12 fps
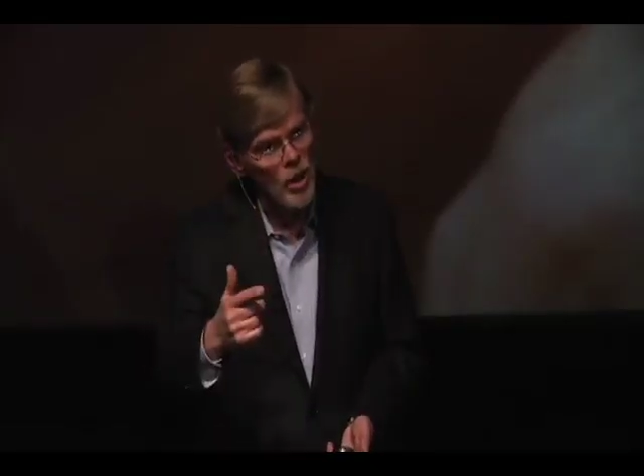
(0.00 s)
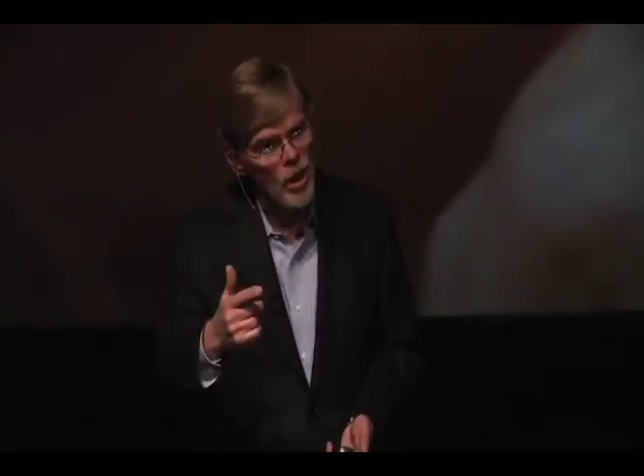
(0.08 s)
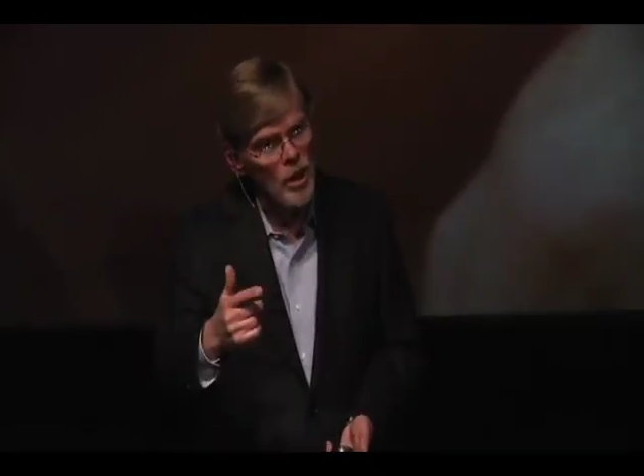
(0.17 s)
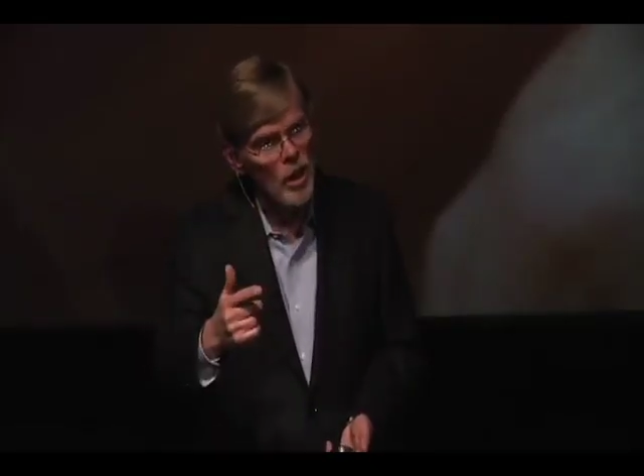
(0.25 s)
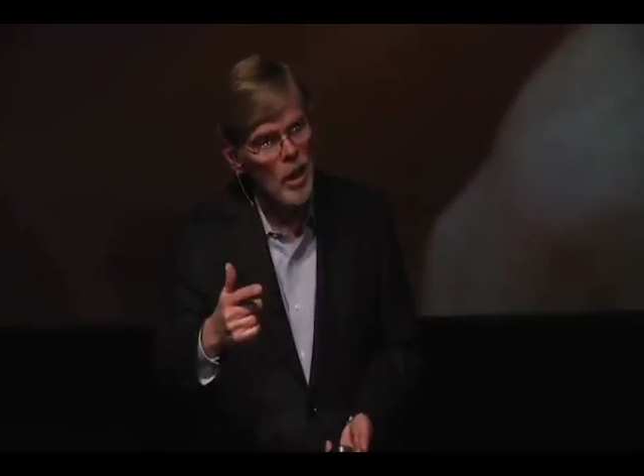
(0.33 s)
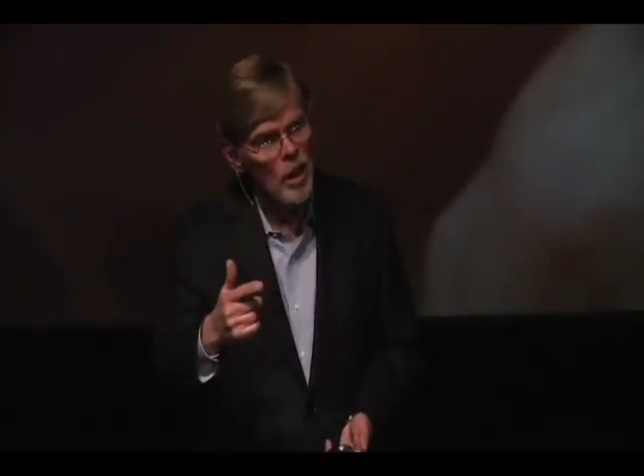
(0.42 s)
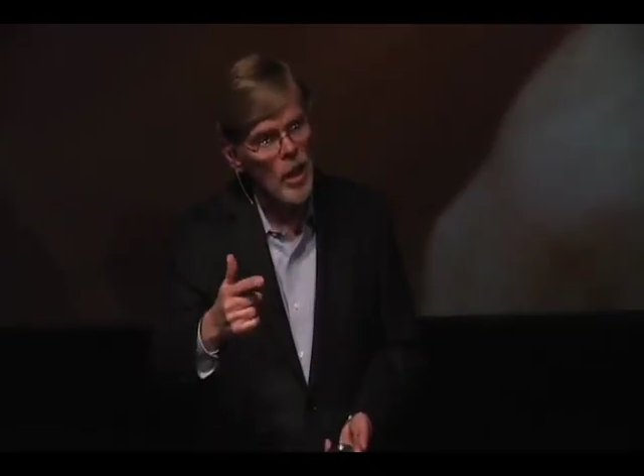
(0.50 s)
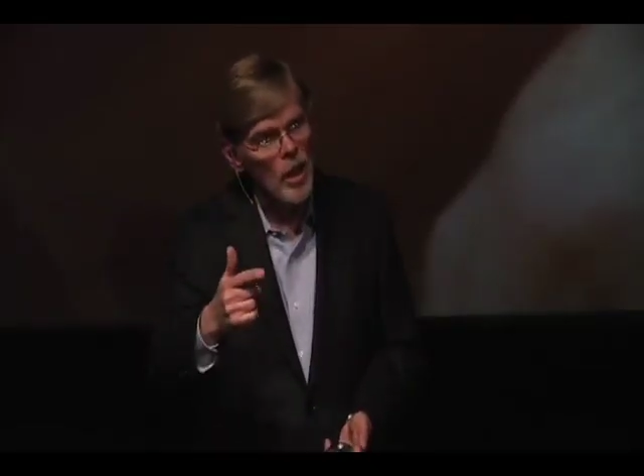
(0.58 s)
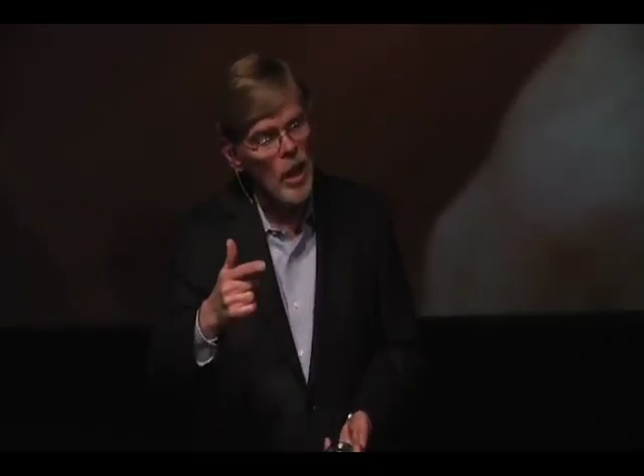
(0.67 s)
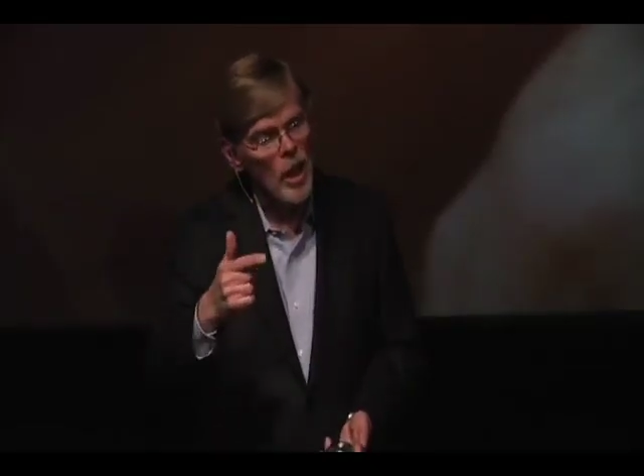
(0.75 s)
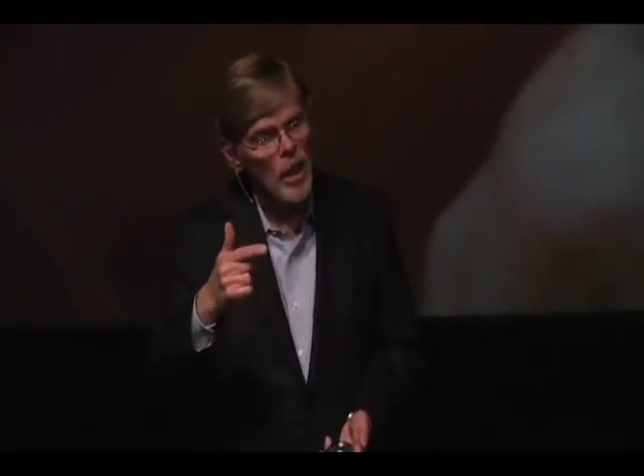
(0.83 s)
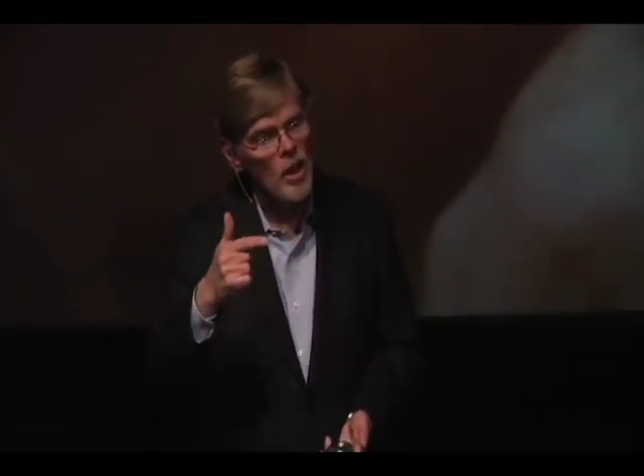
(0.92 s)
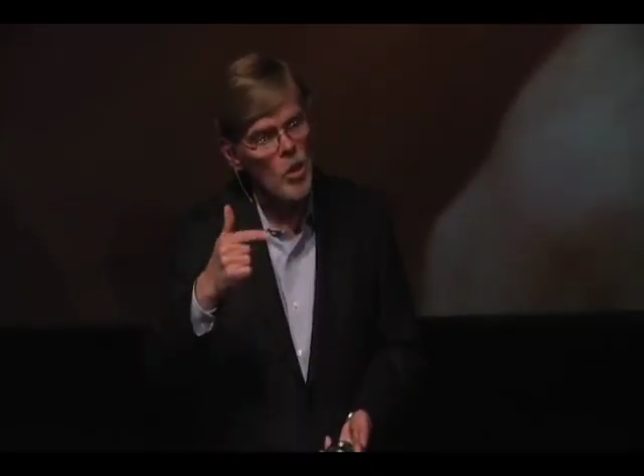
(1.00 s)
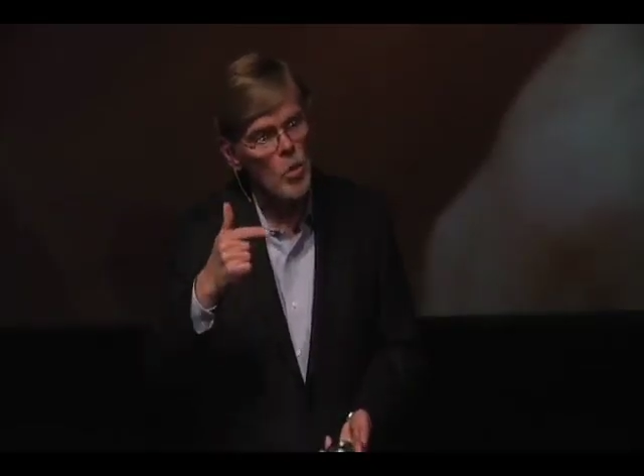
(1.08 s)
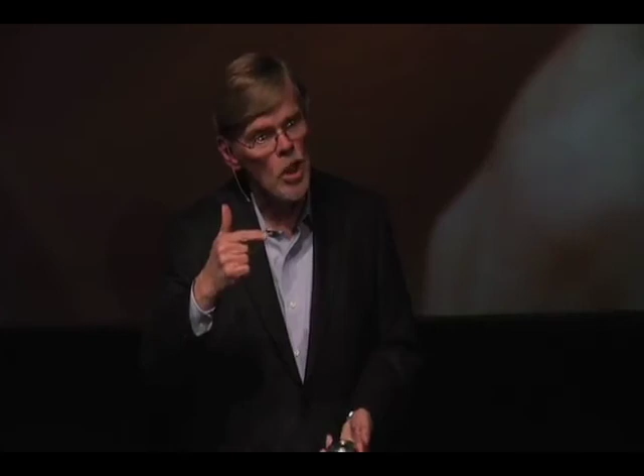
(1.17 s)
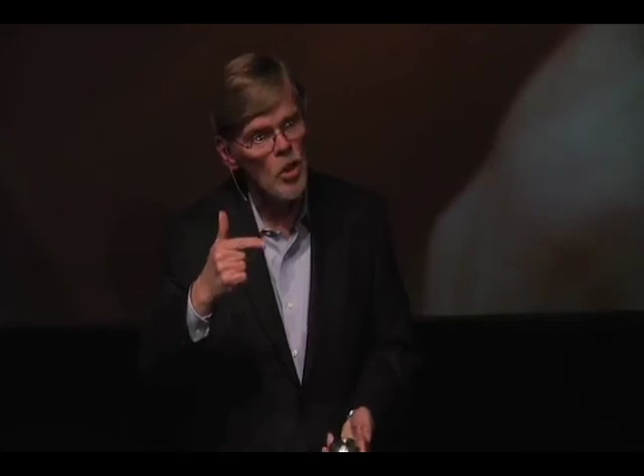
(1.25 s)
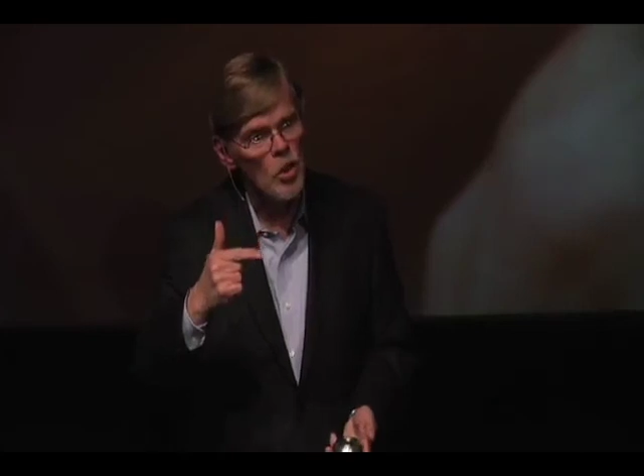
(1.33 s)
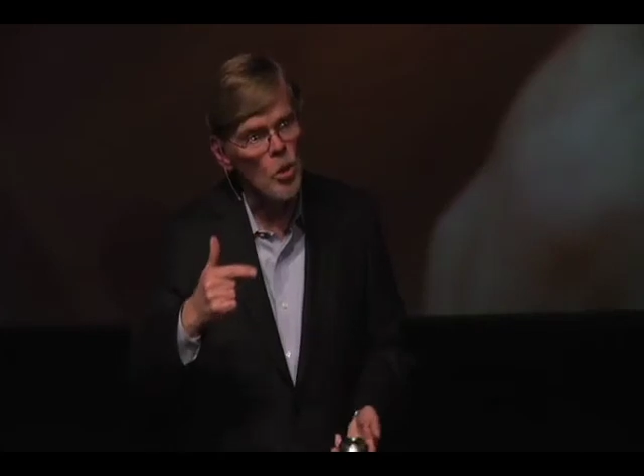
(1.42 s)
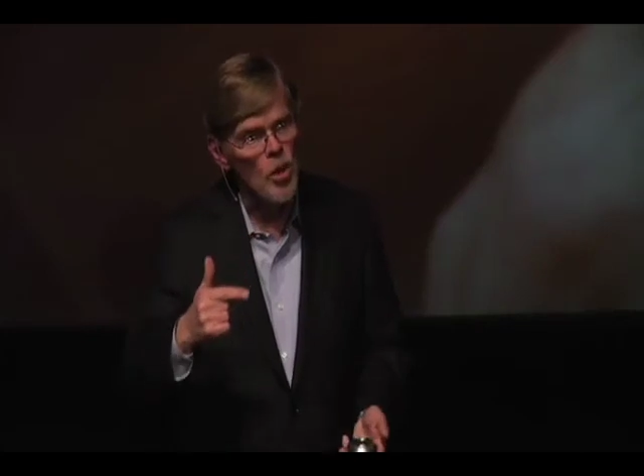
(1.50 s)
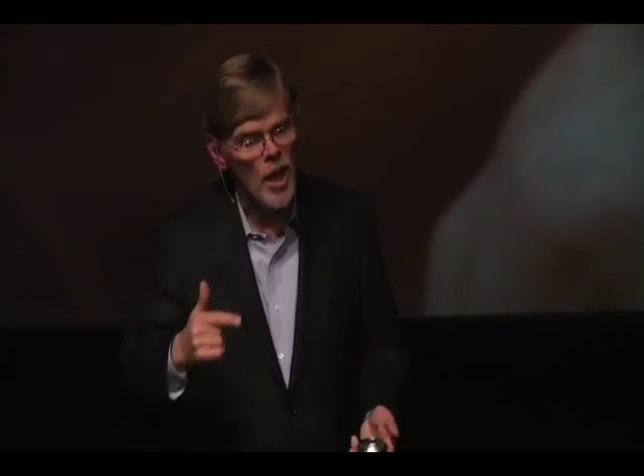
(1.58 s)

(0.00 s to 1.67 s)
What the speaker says: to know differently,